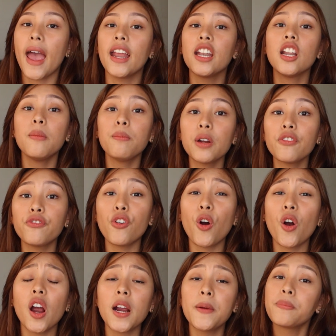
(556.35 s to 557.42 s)
And number
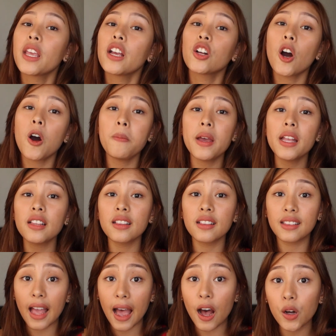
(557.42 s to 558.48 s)
4, comment
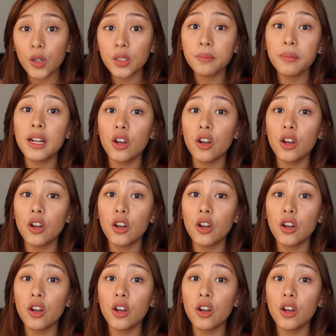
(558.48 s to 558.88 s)
down